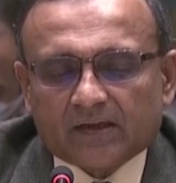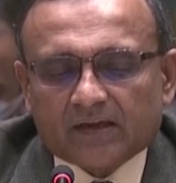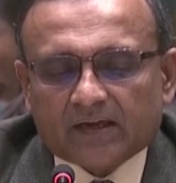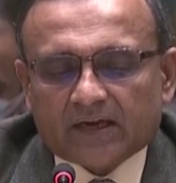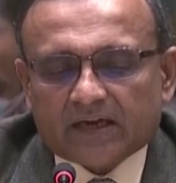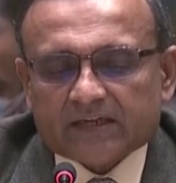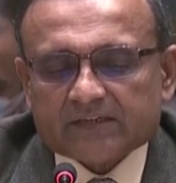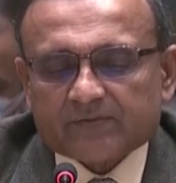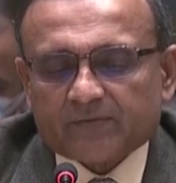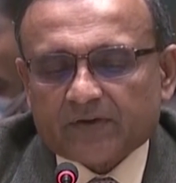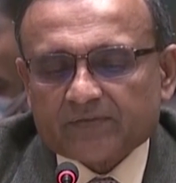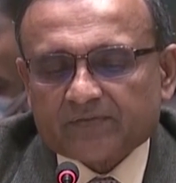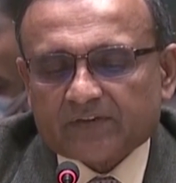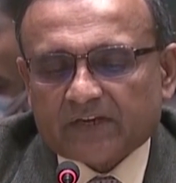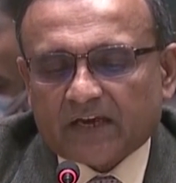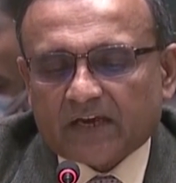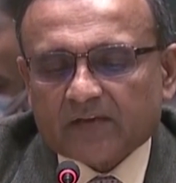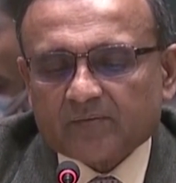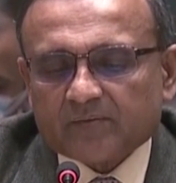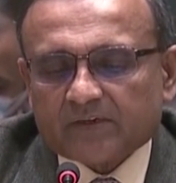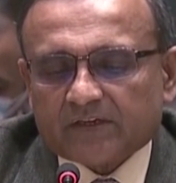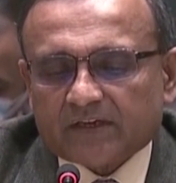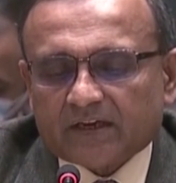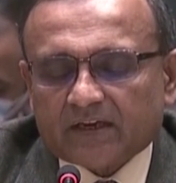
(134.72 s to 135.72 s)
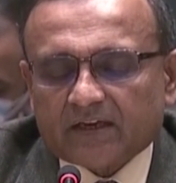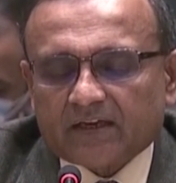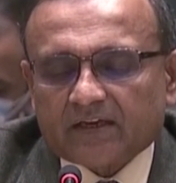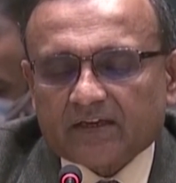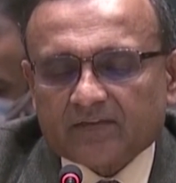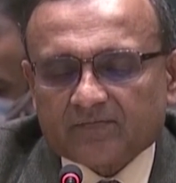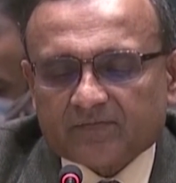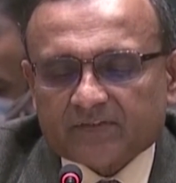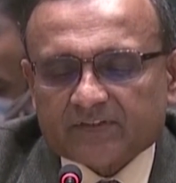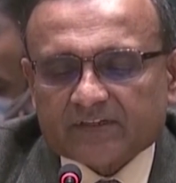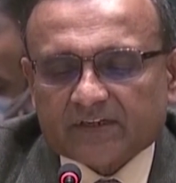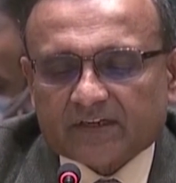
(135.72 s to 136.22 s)
As we have time and again
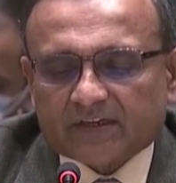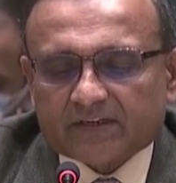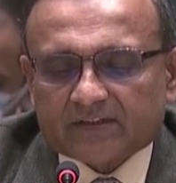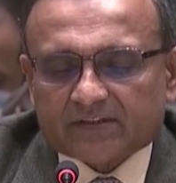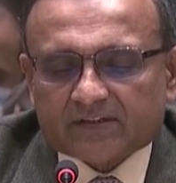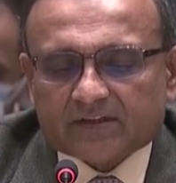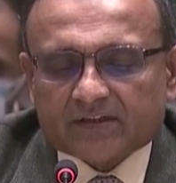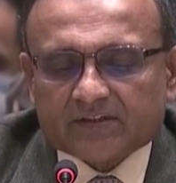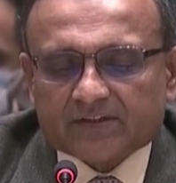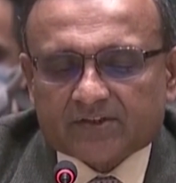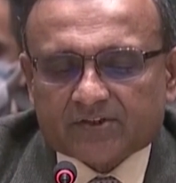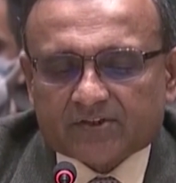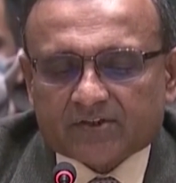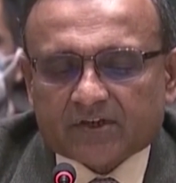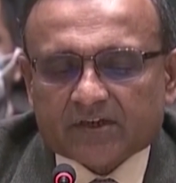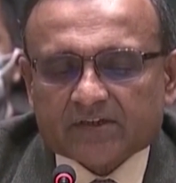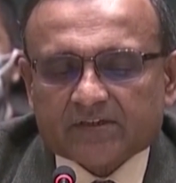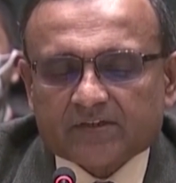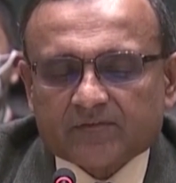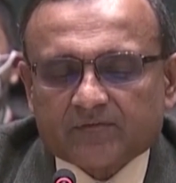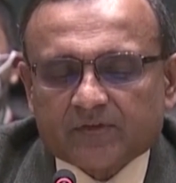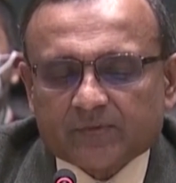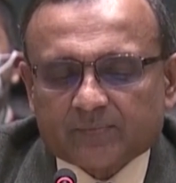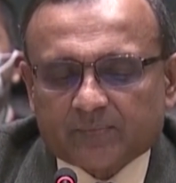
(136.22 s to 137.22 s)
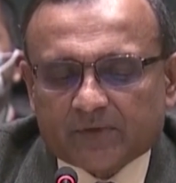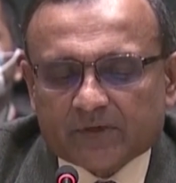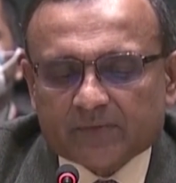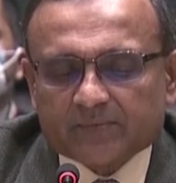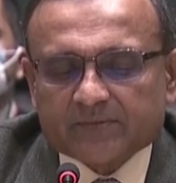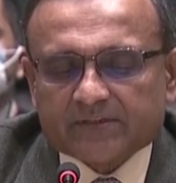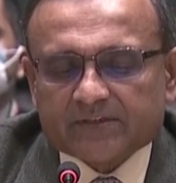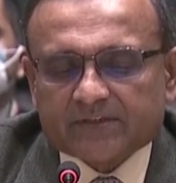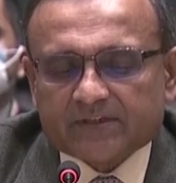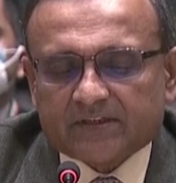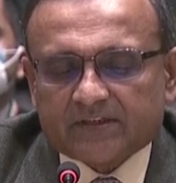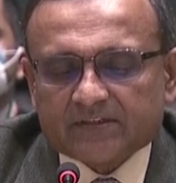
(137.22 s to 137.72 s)
emphasized, constructive
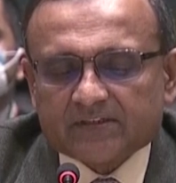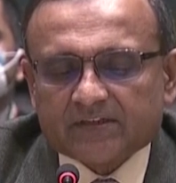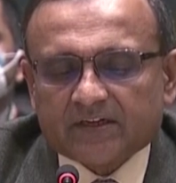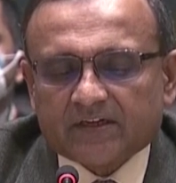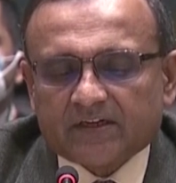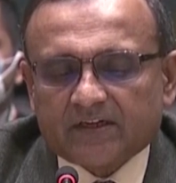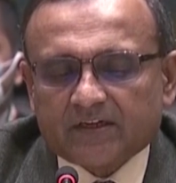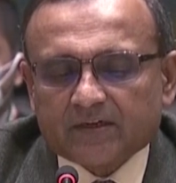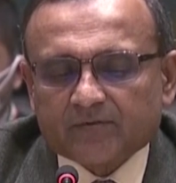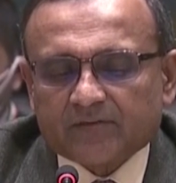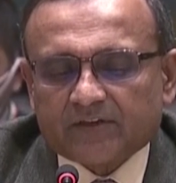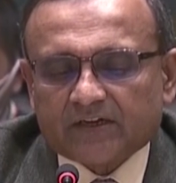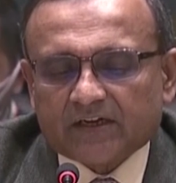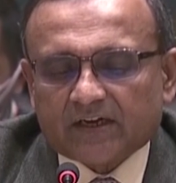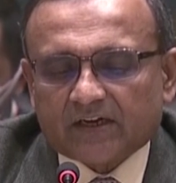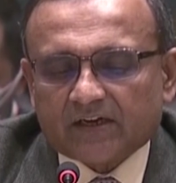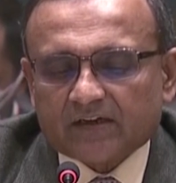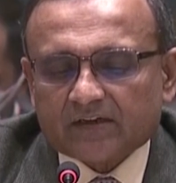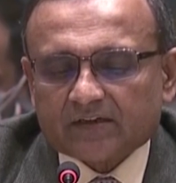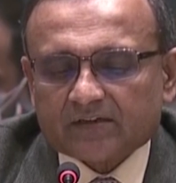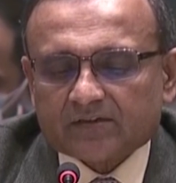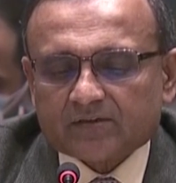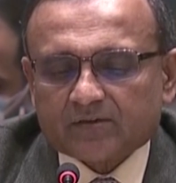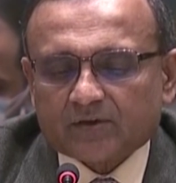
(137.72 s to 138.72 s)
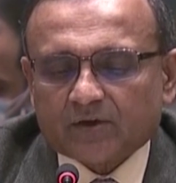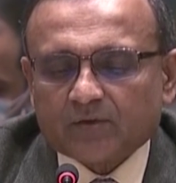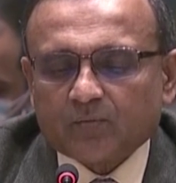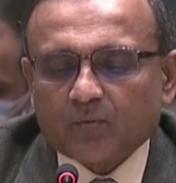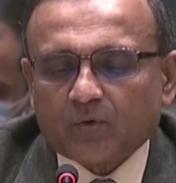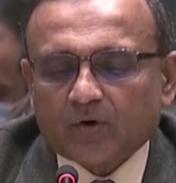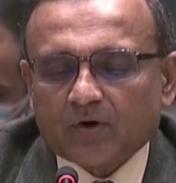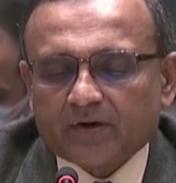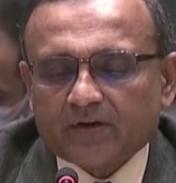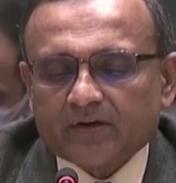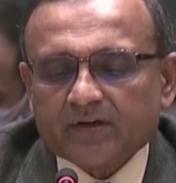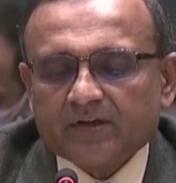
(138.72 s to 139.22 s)
diplomacy is the need of the hour to
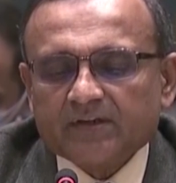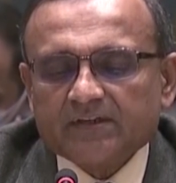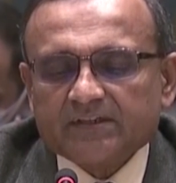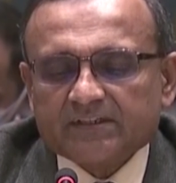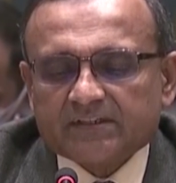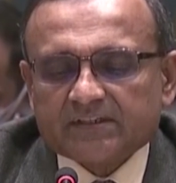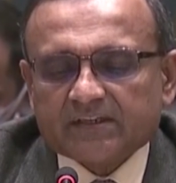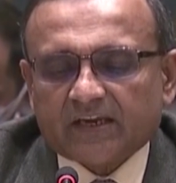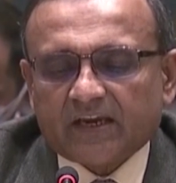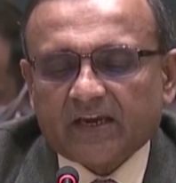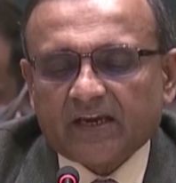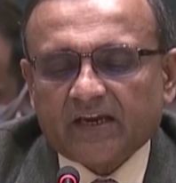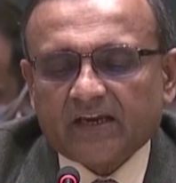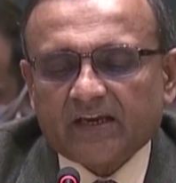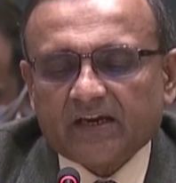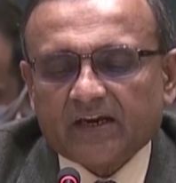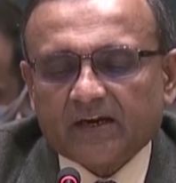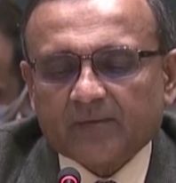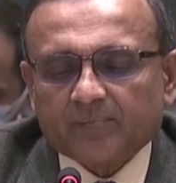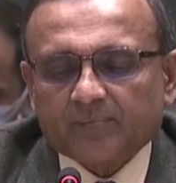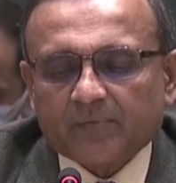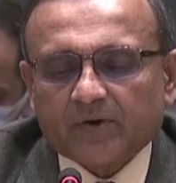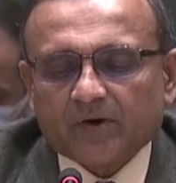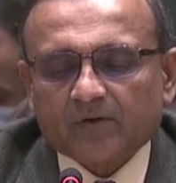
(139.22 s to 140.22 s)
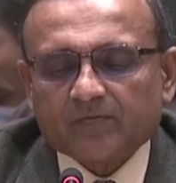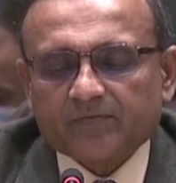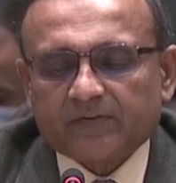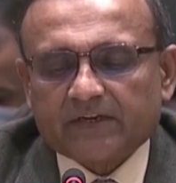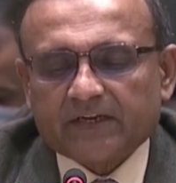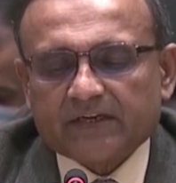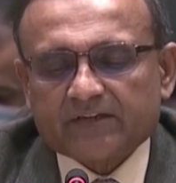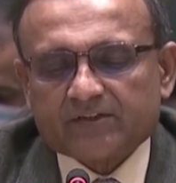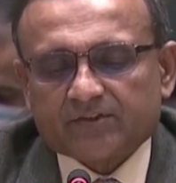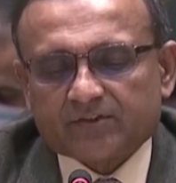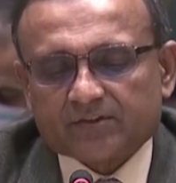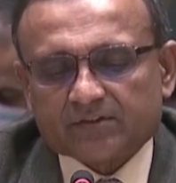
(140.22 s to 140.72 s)
avoid scaling up of
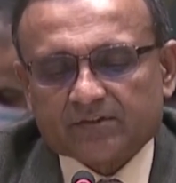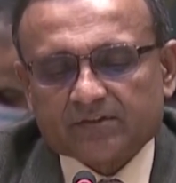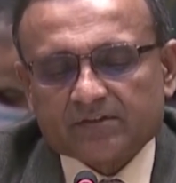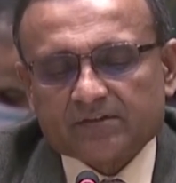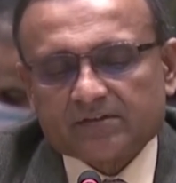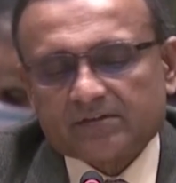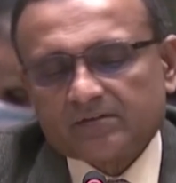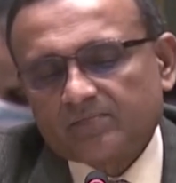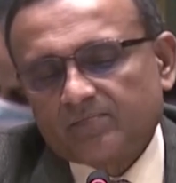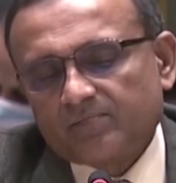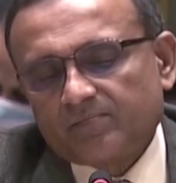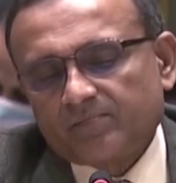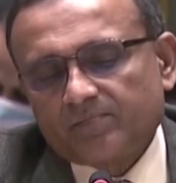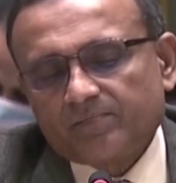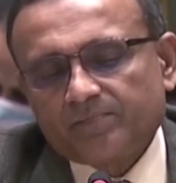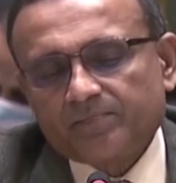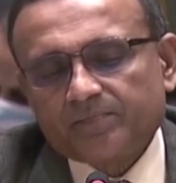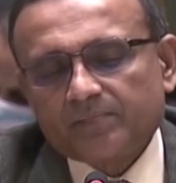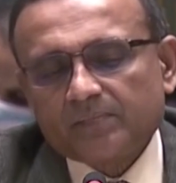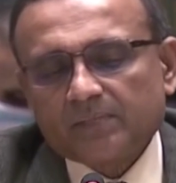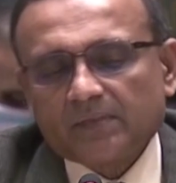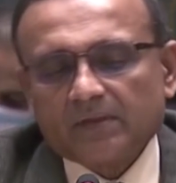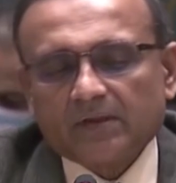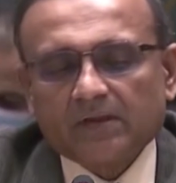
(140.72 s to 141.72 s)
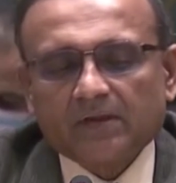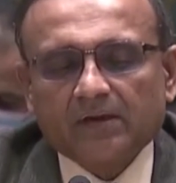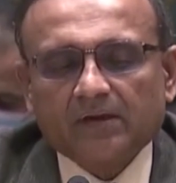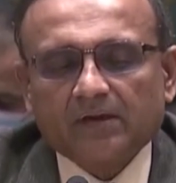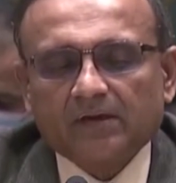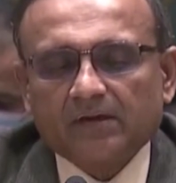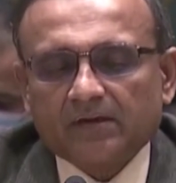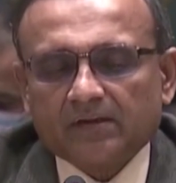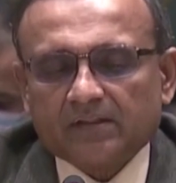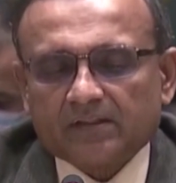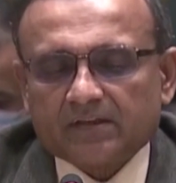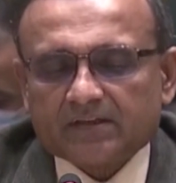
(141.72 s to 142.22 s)
tensions.
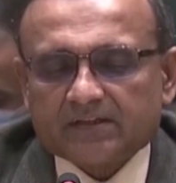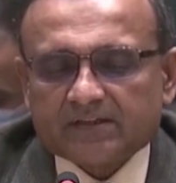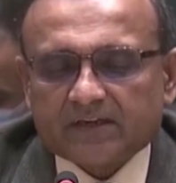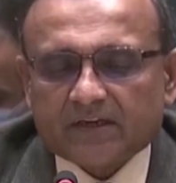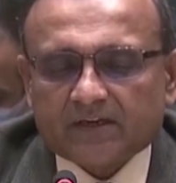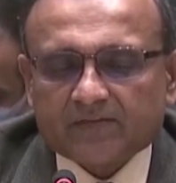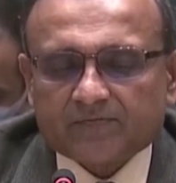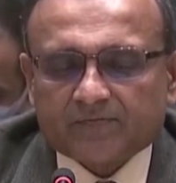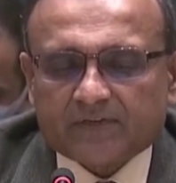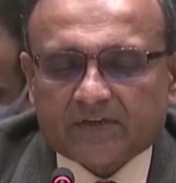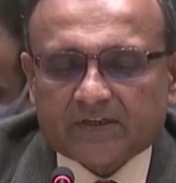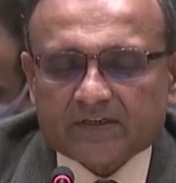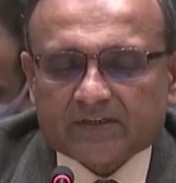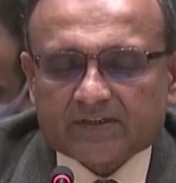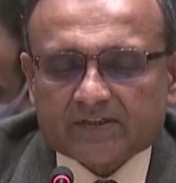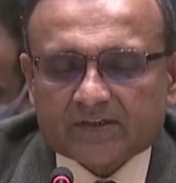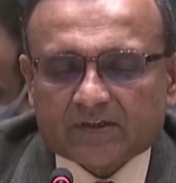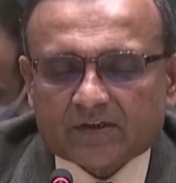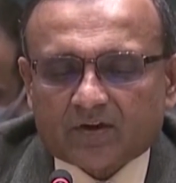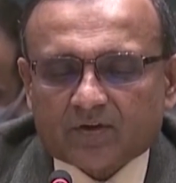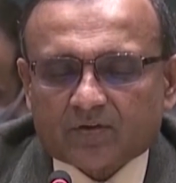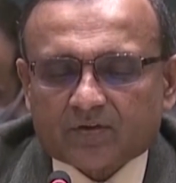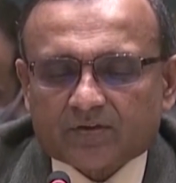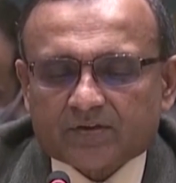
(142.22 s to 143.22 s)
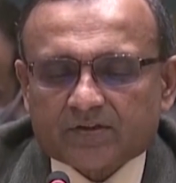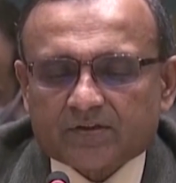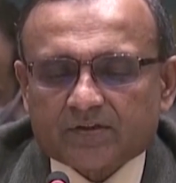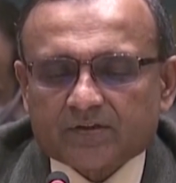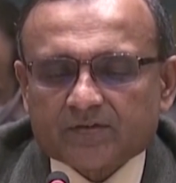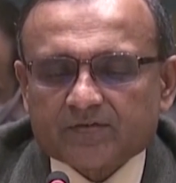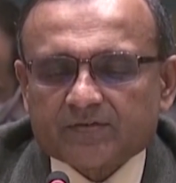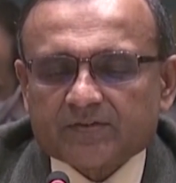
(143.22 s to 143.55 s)
The safety and security of